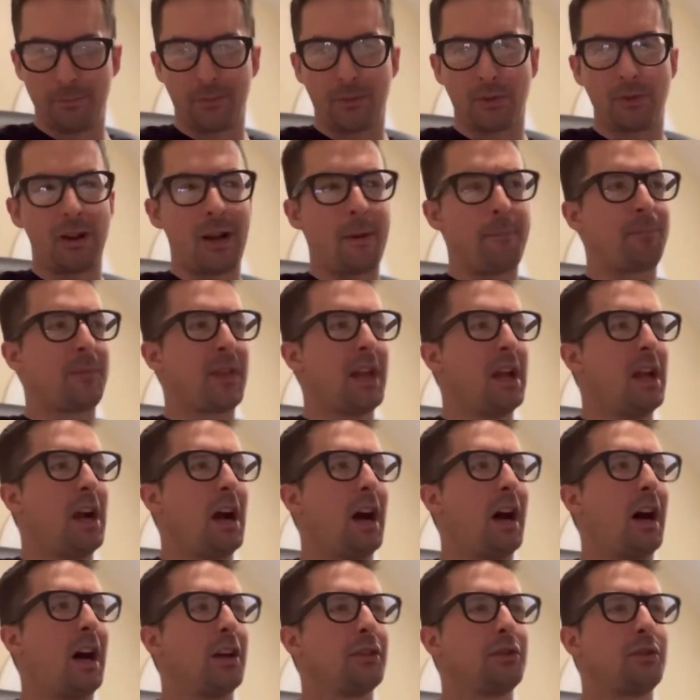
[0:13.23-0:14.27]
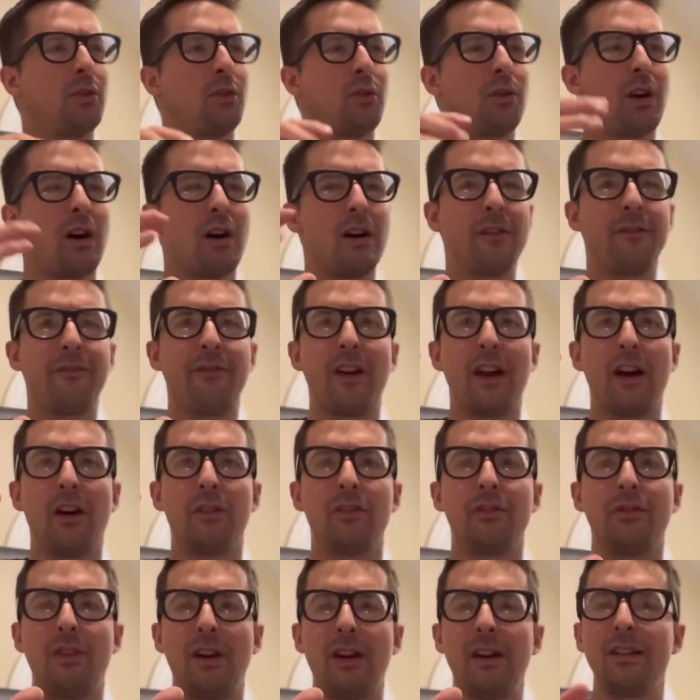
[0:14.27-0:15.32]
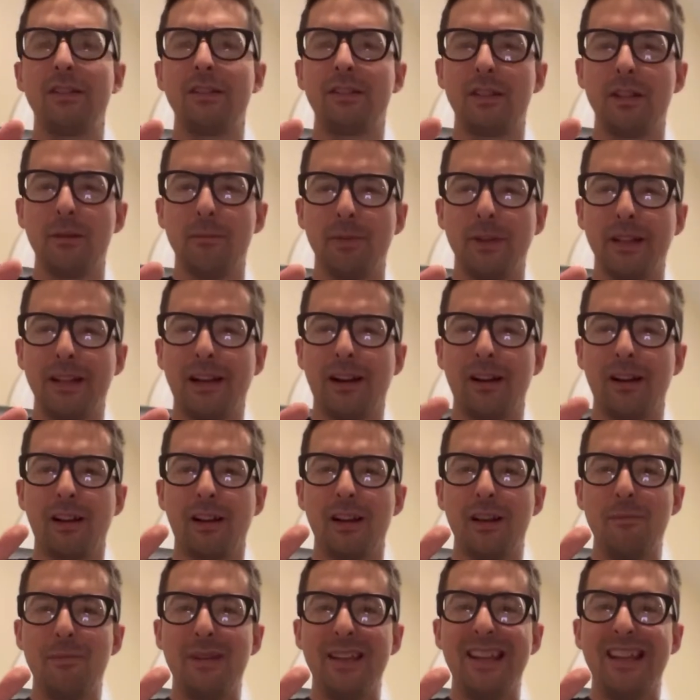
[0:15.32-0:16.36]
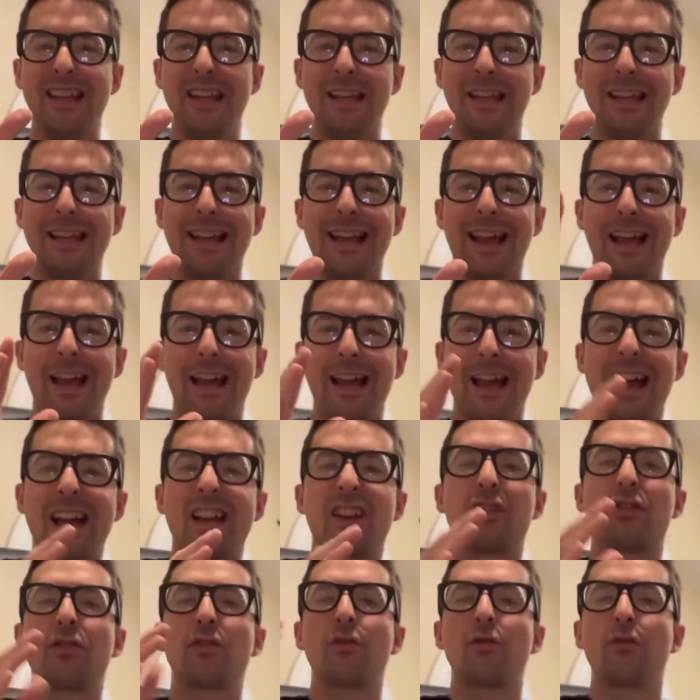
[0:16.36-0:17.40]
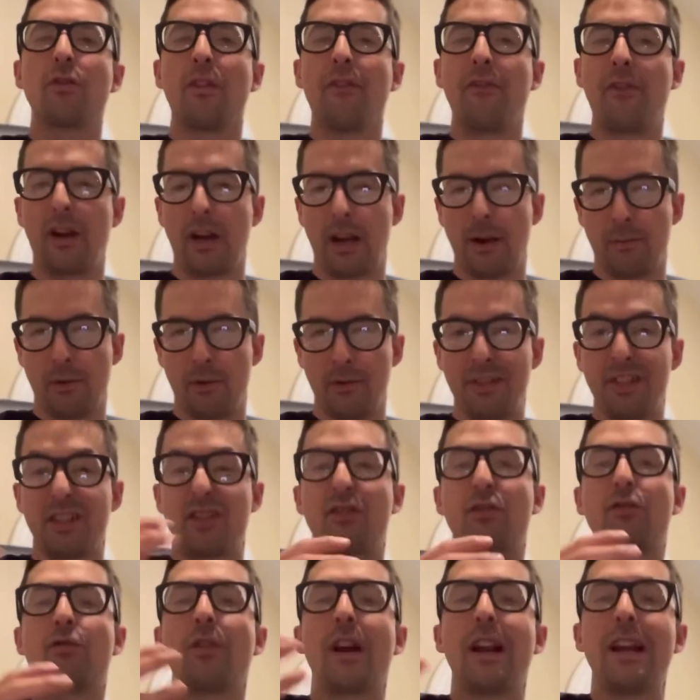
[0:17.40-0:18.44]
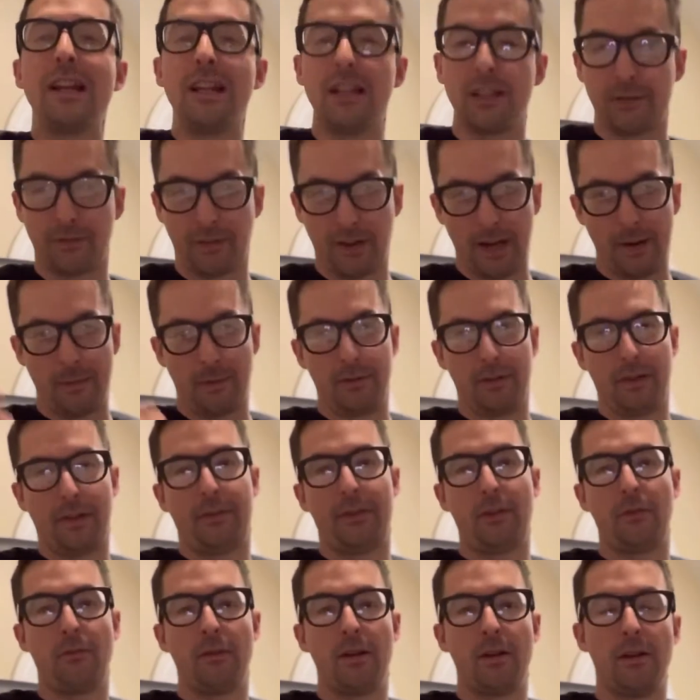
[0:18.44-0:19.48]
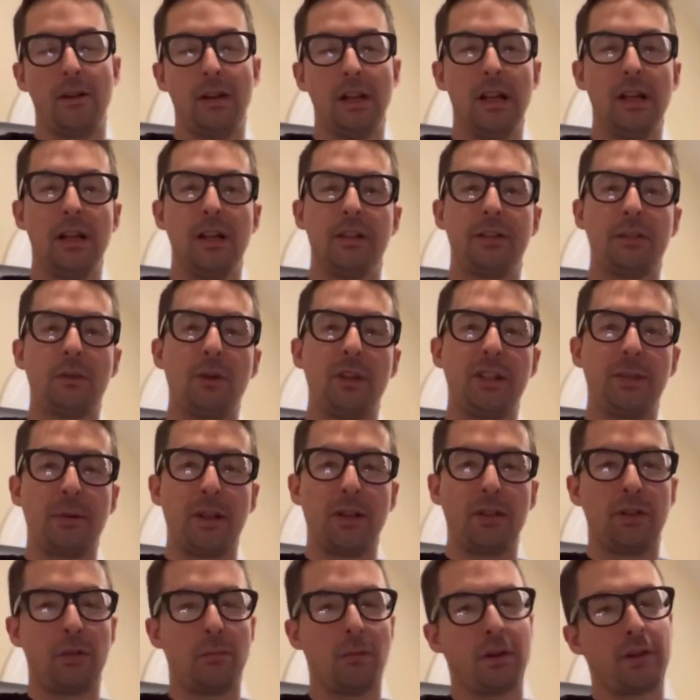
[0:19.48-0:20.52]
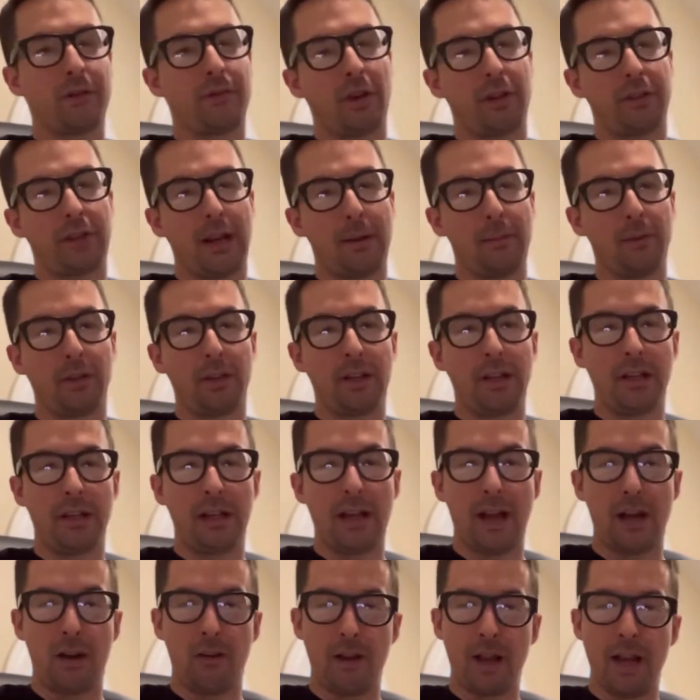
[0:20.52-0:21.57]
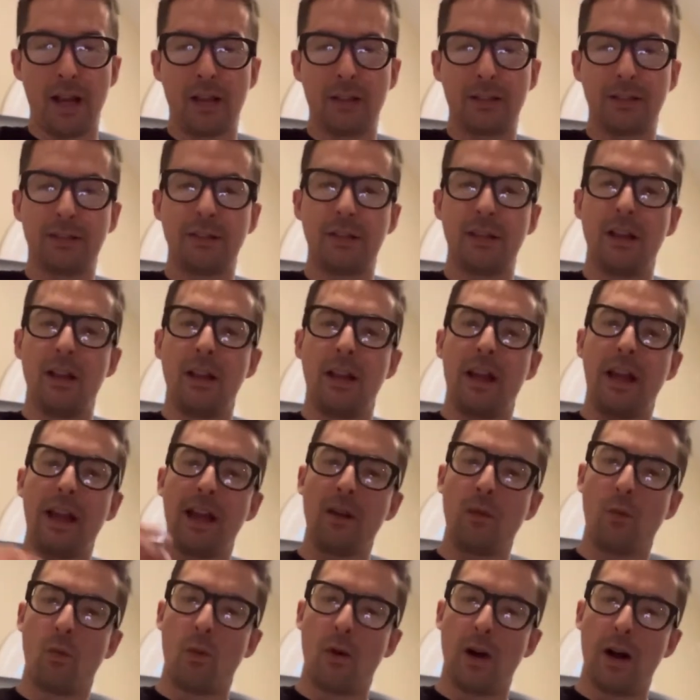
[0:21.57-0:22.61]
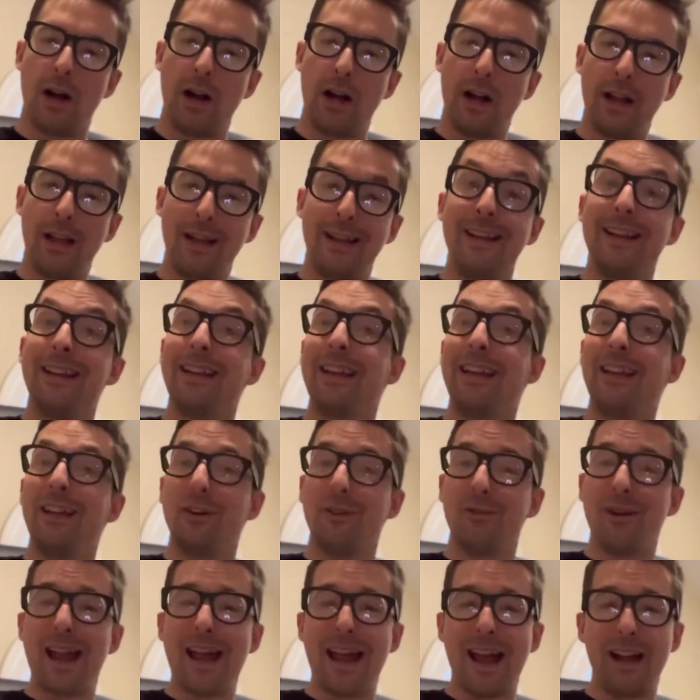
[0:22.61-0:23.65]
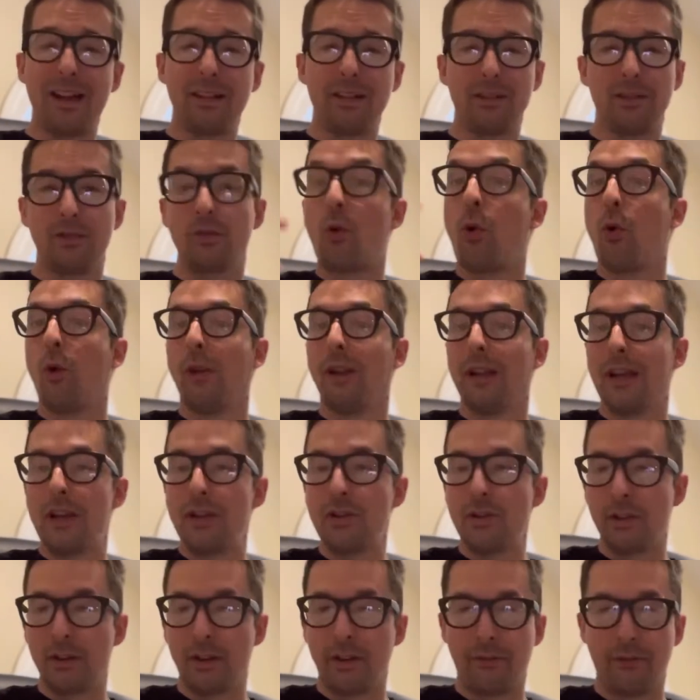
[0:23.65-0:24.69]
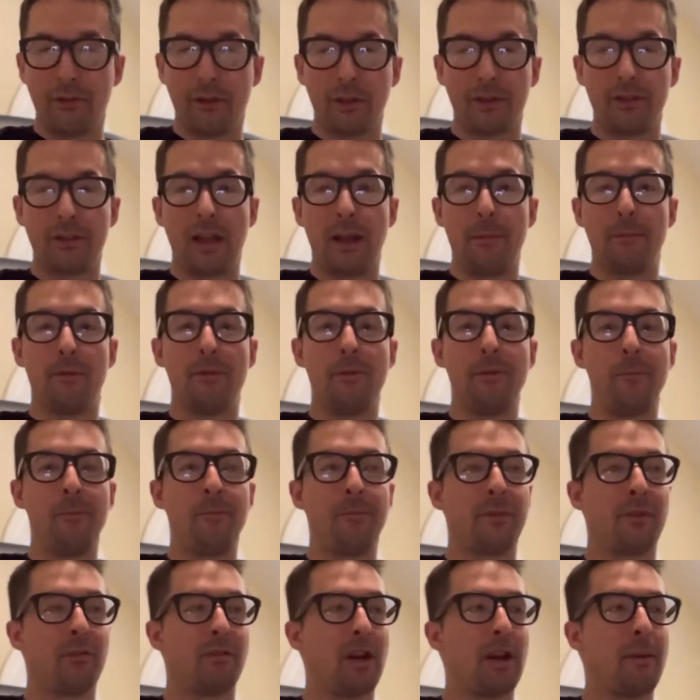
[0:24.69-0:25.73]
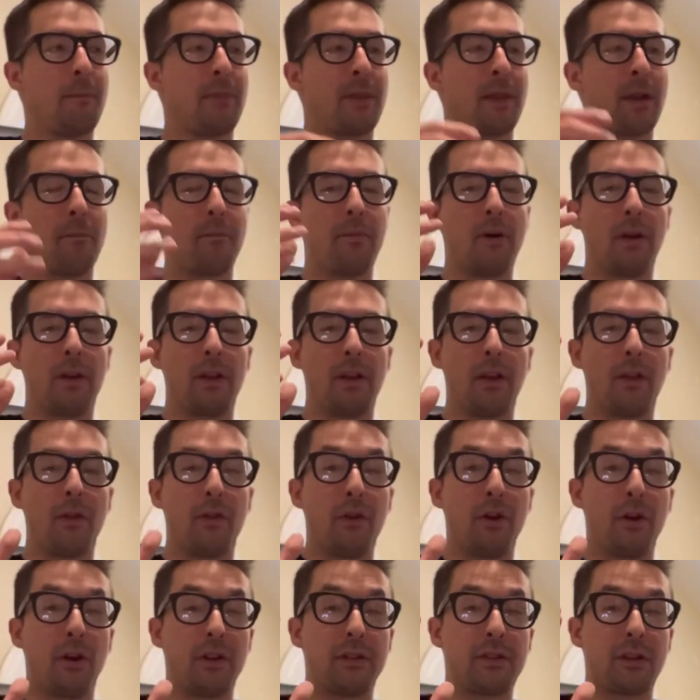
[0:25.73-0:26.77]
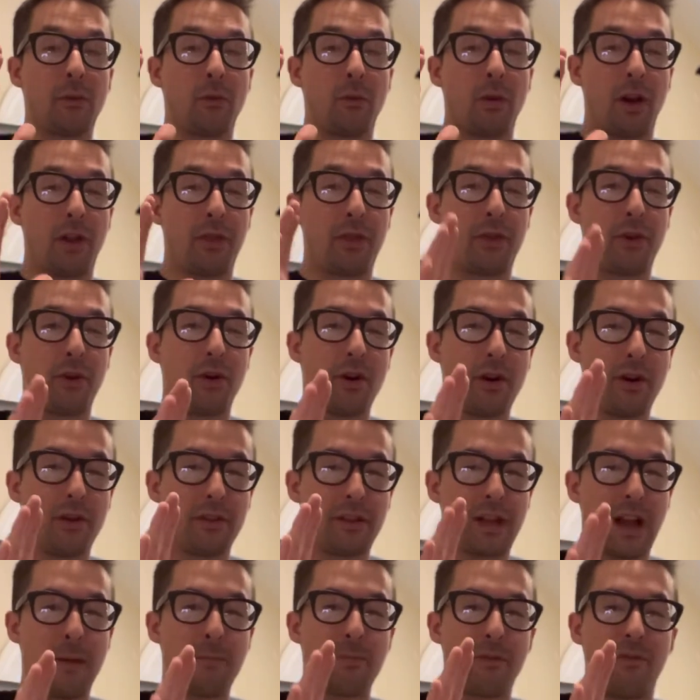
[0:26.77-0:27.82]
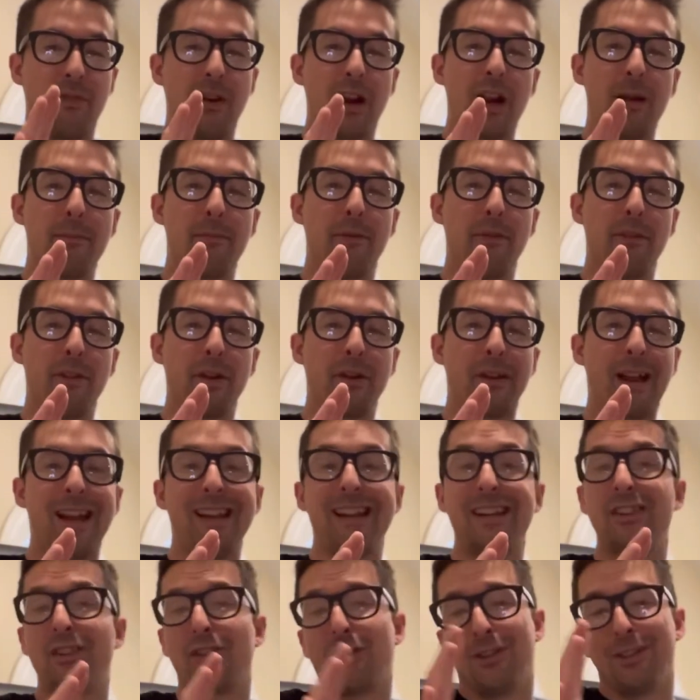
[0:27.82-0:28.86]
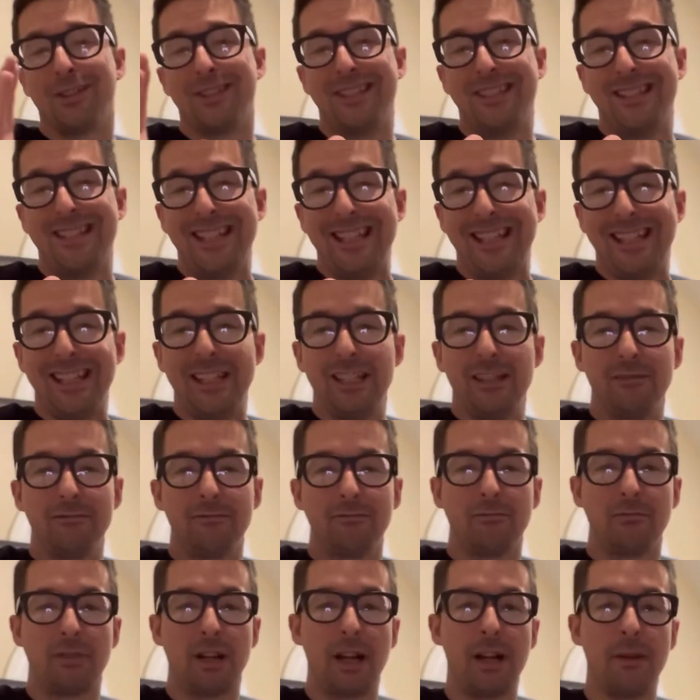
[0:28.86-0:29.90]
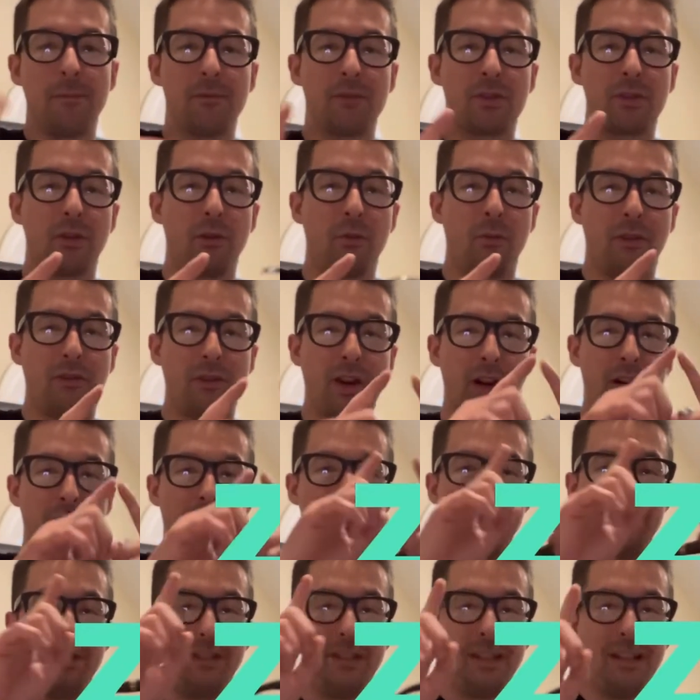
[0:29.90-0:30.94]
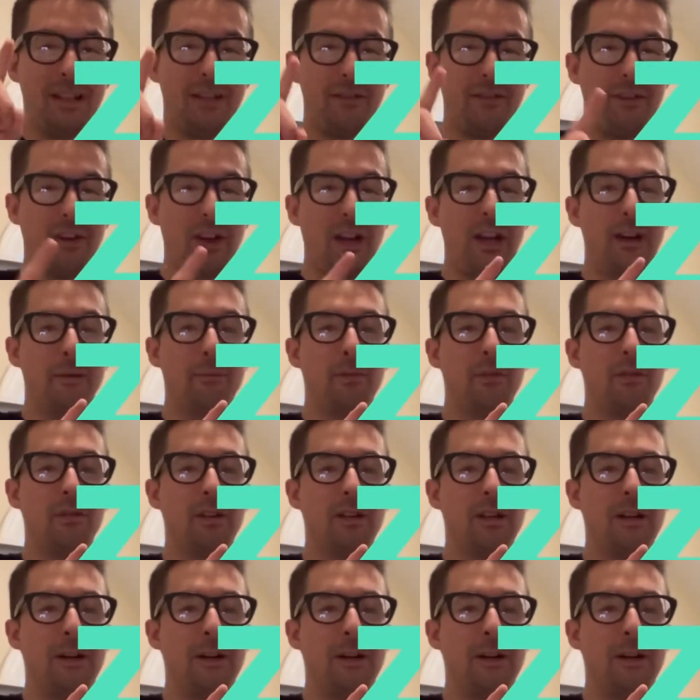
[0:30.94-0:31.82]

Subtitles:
right? So confounds very simply are be extra variables, extraneous variables, if you will. So we spend so much of our time looking at how X and Y interact correlationally, for example, right? But there is a third type of variable that I like to call Z, right? So we've got our Z variable